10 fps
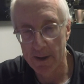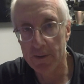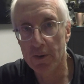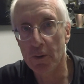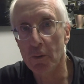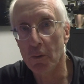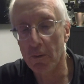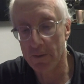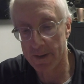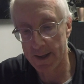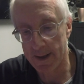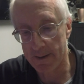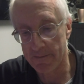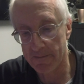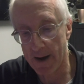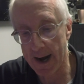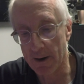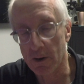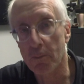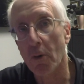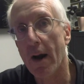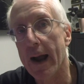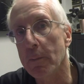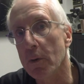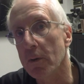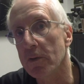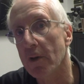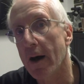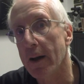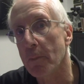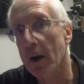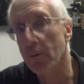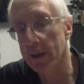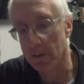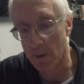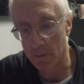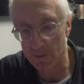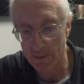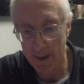to the fired primers on my reloads.